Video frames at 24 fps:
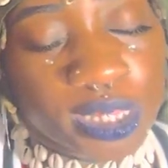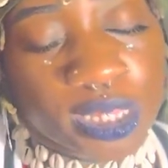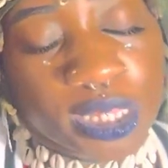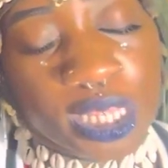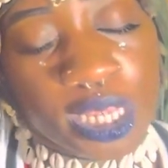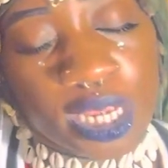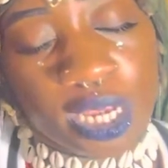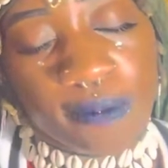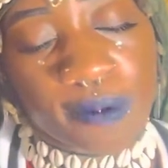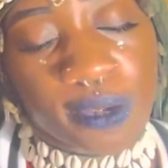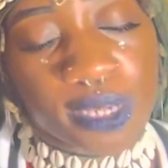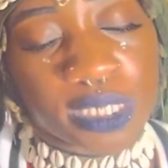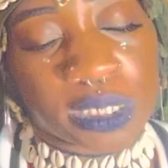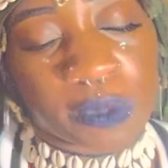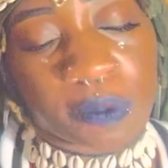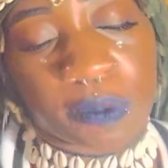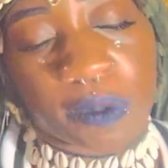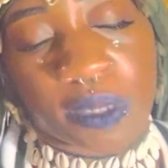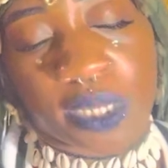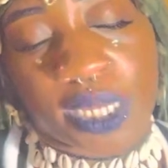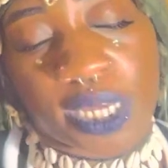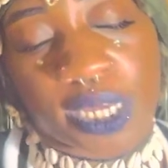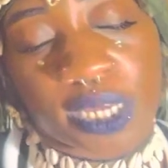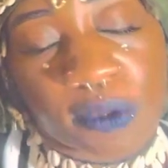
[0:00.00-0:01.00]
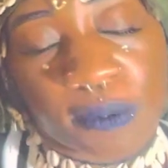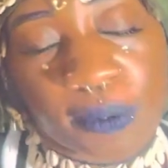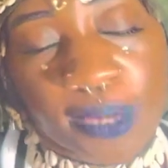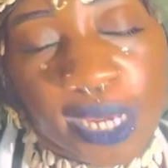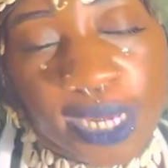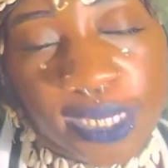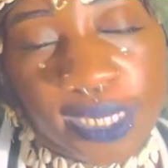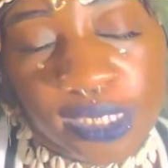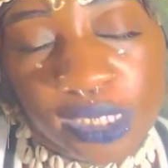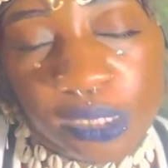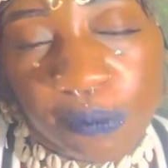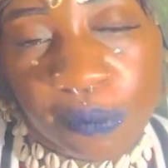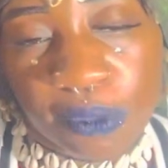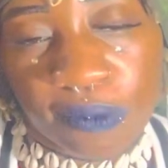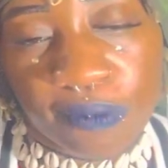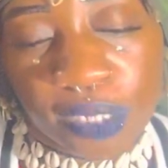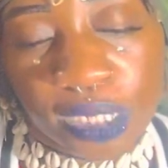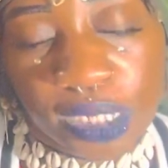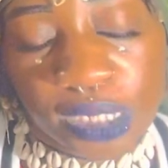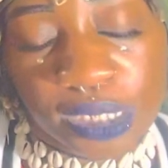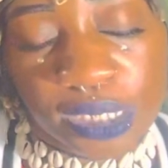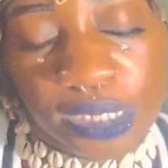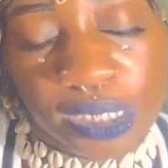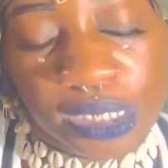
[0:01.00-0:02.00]
areas where like you had to be
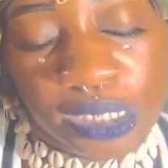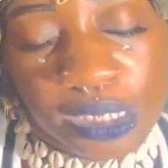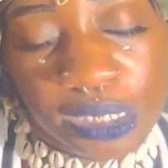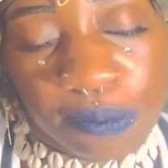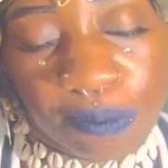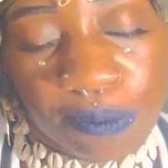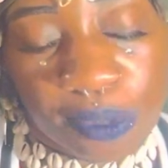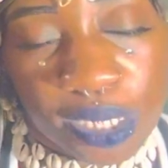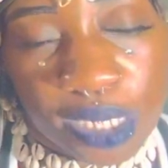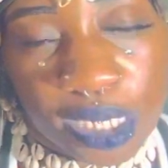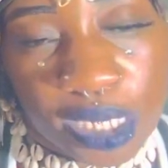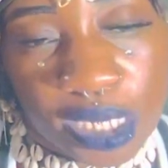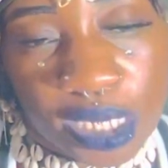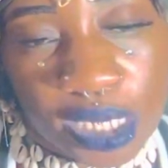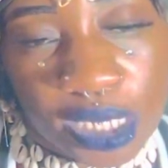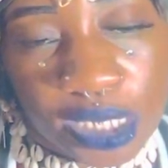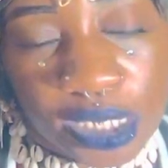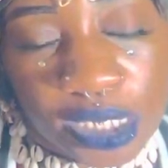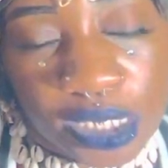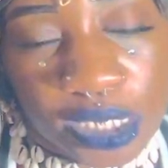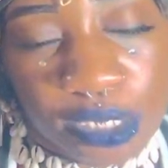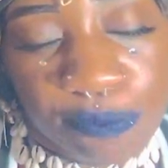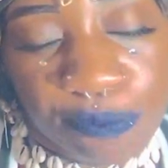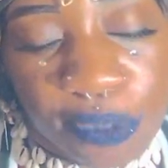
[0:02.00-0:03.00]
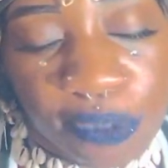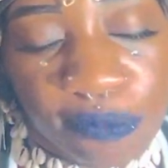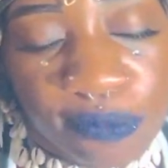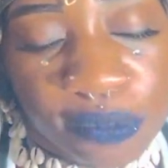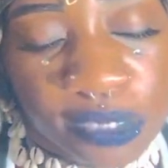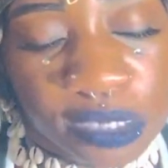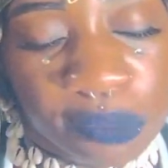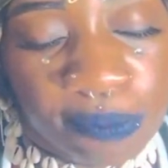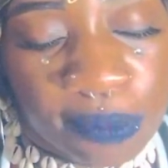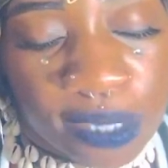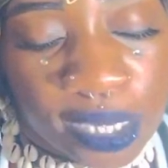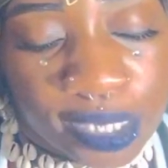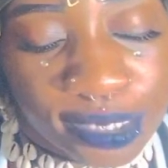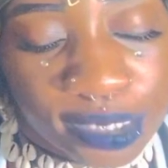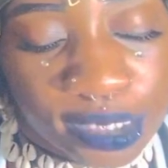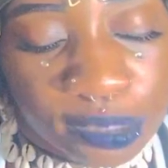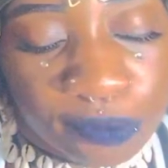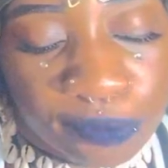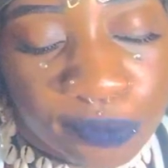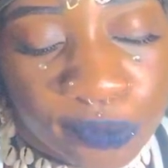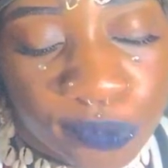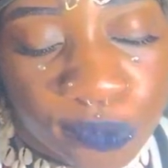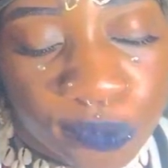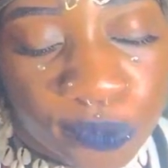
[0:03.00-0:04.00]
really disciplined and be
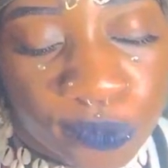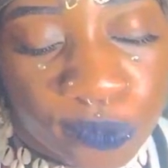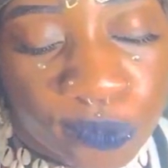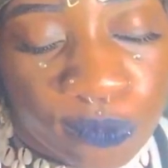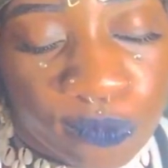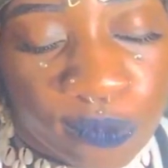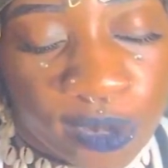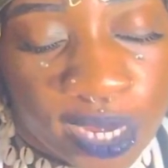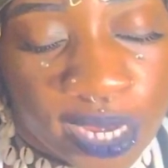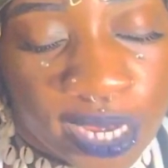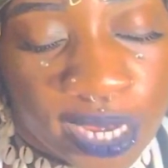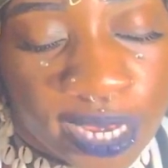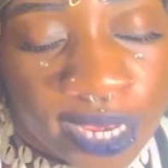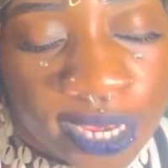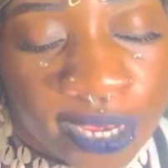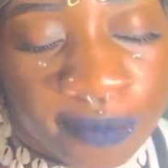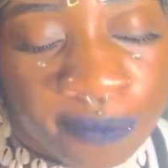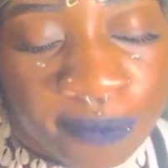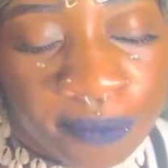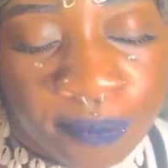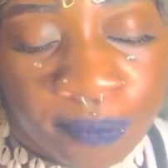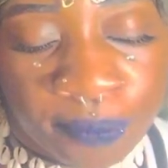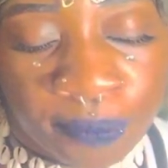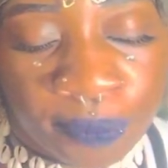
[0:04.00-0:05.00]
responsible, right?